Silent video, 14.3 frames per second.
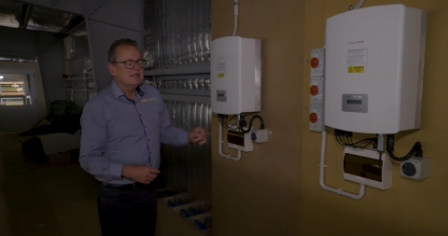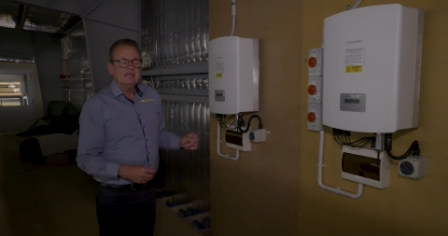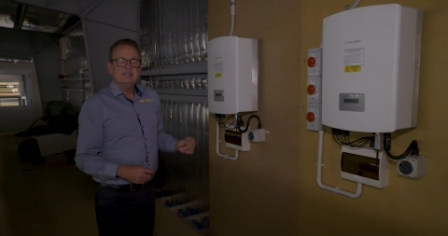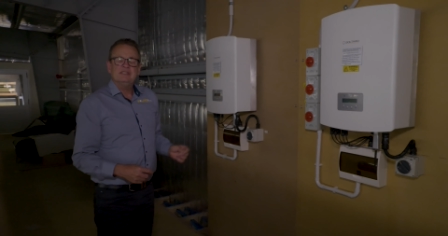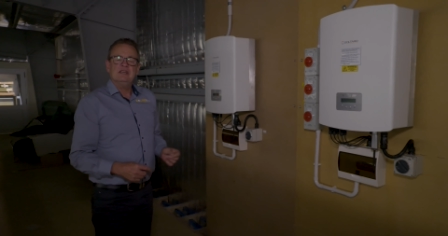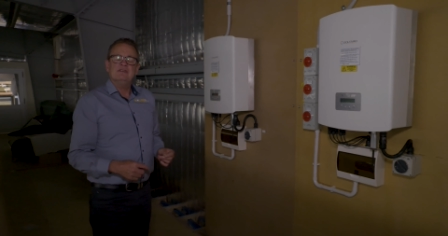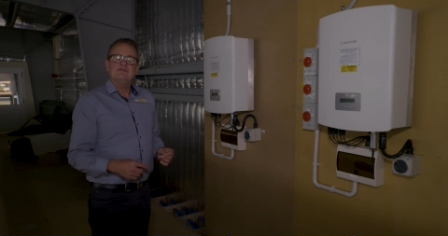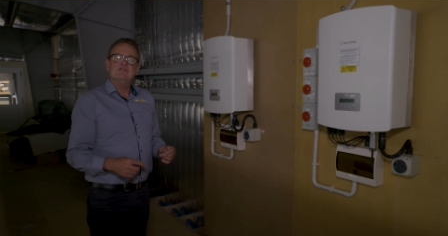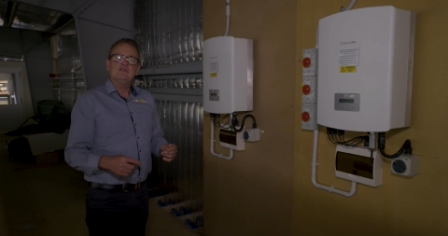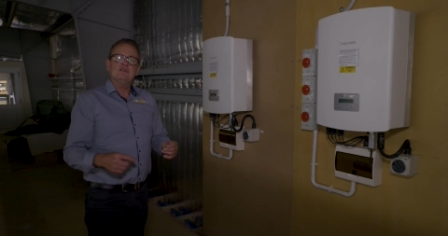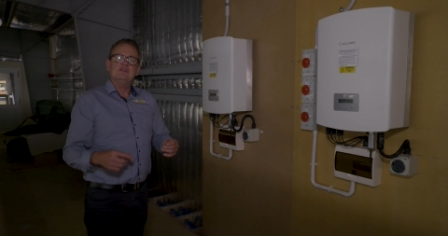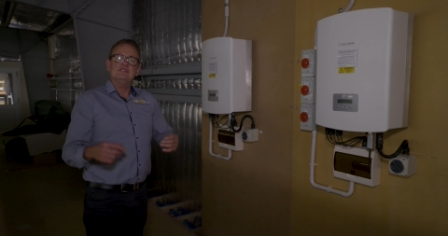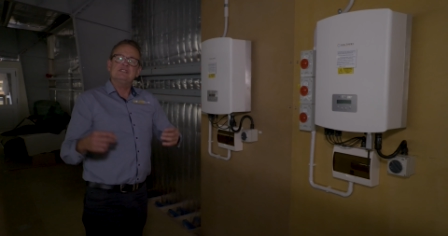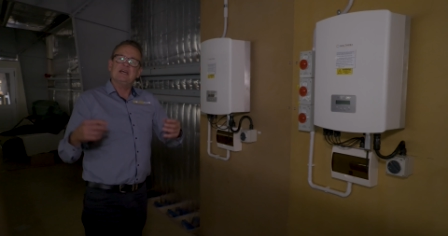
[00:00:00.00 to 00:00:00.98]
is the
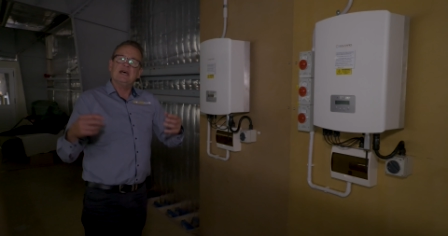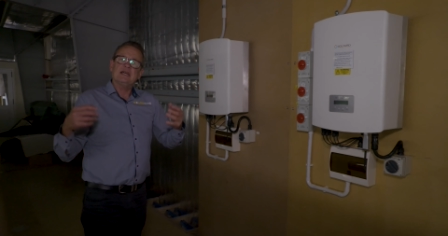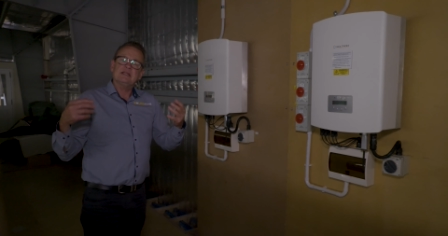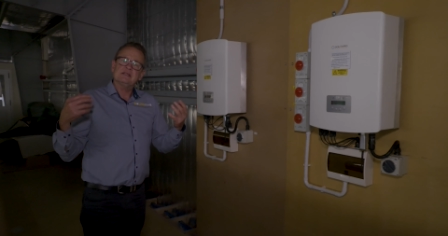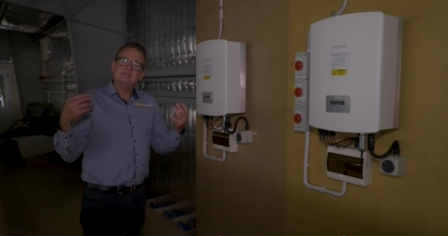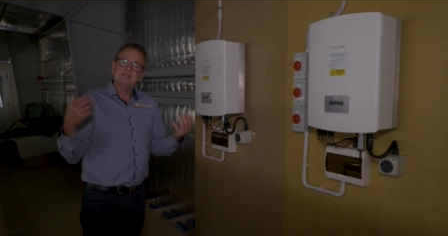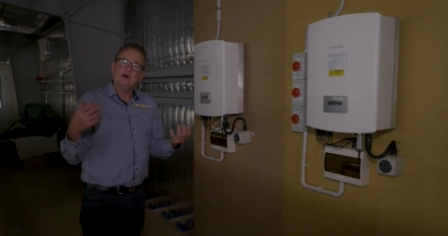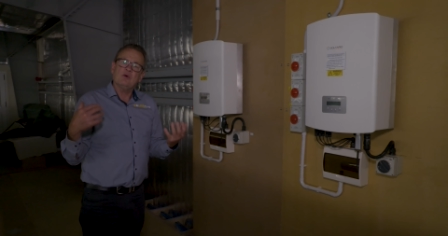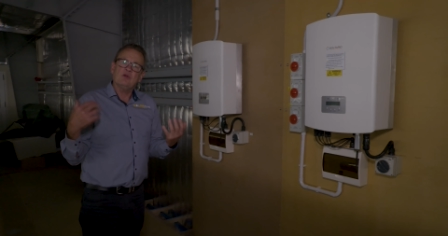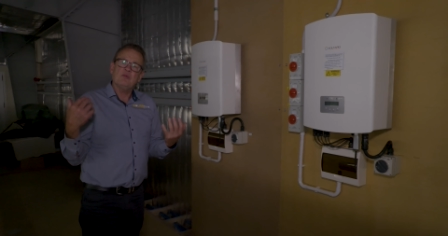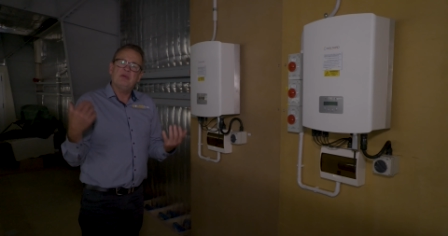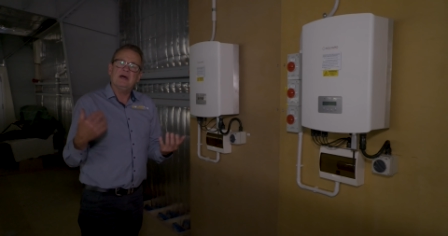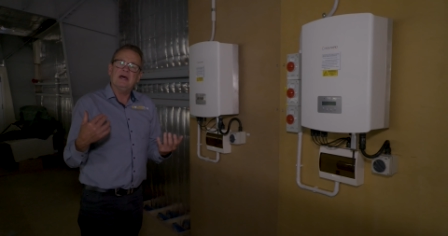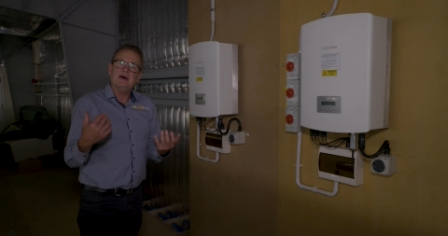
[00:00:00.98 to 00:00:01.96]
inverters take the
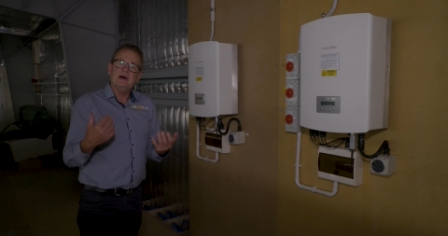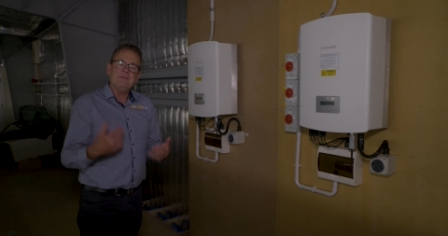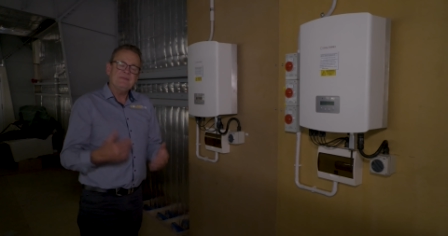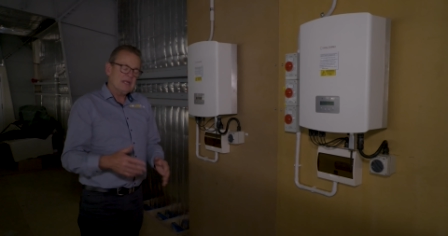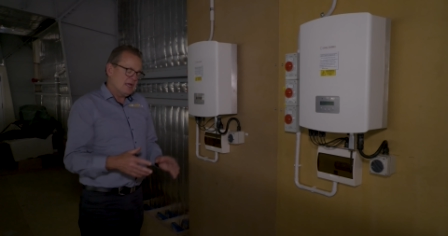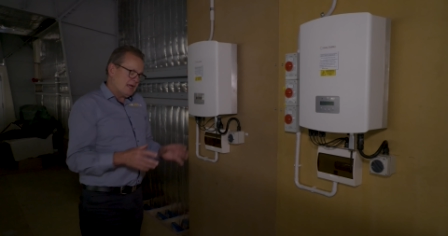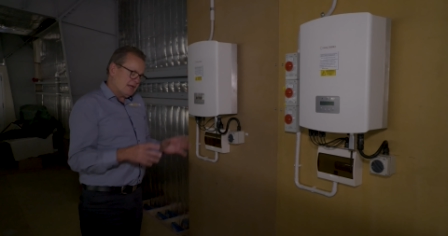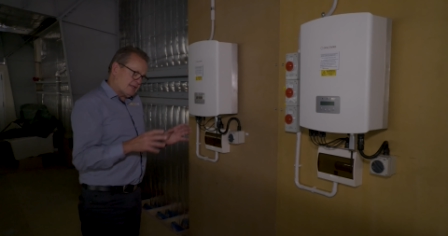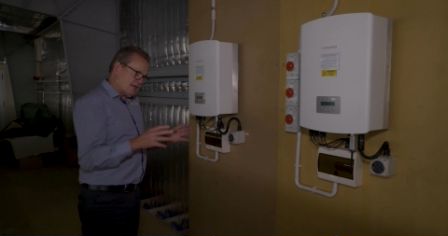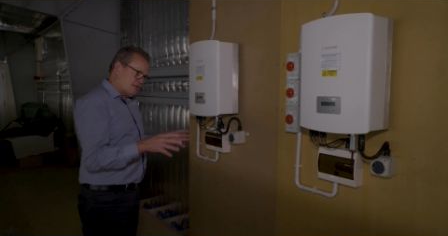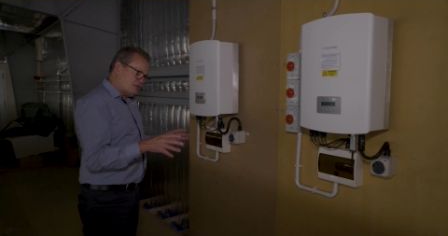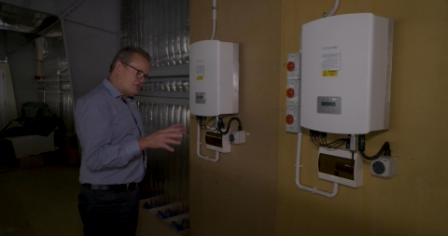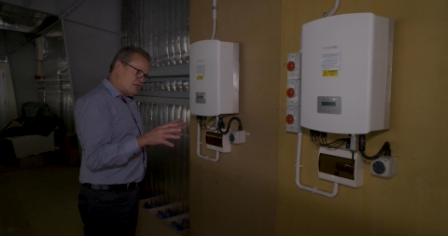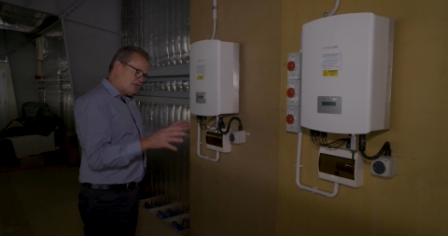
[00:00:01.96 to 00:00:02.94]
solar power,
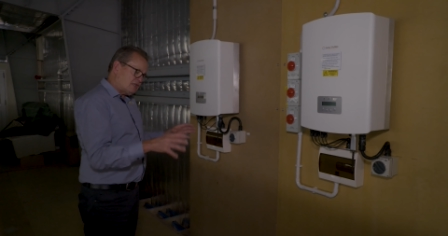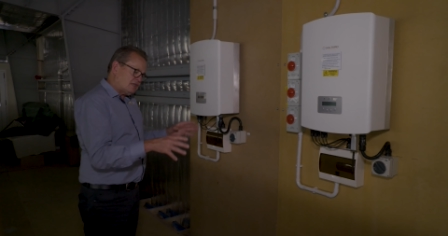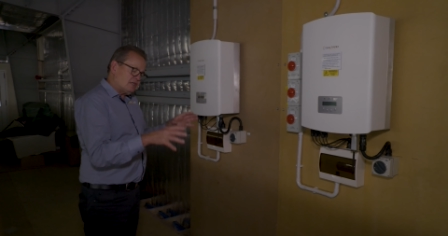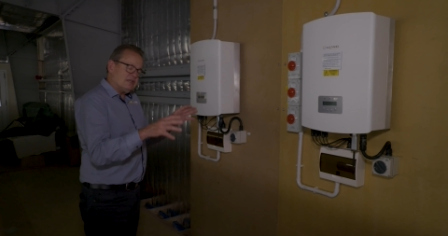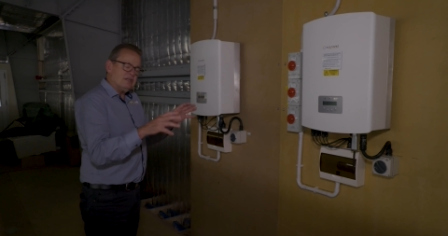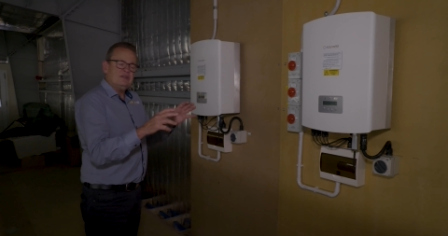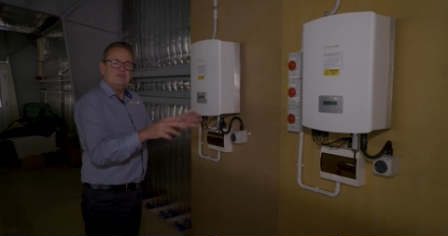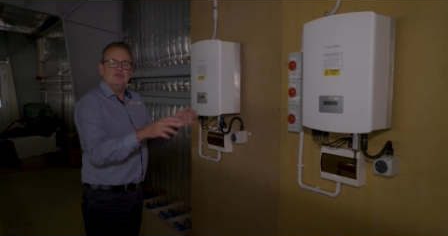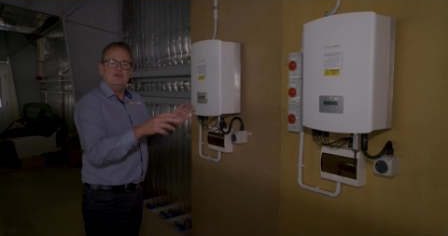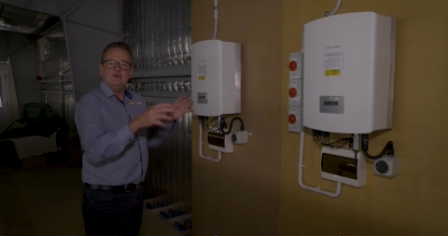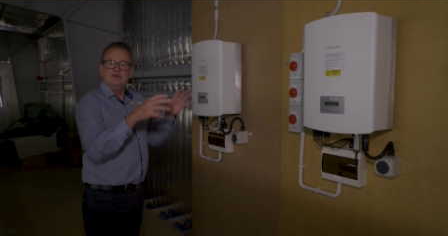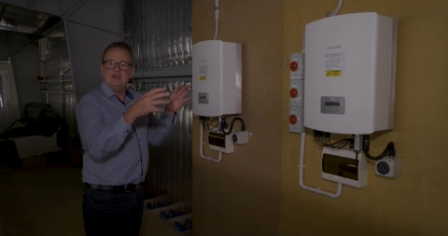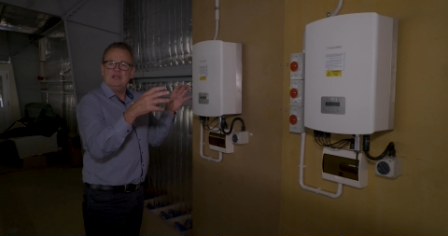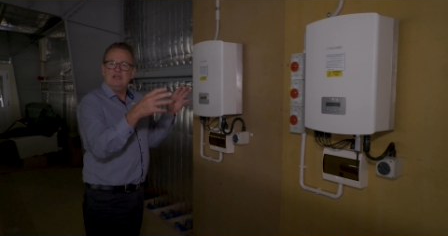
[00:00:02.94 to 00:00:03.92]
they inject it
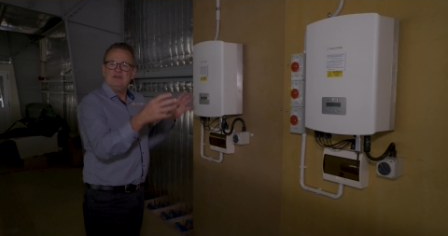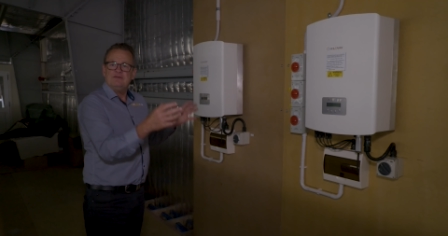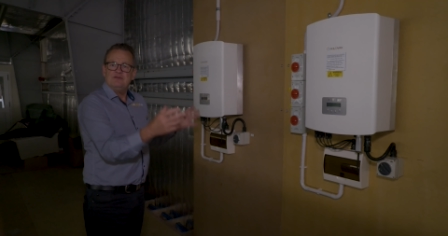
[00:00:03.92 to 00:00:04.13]
into the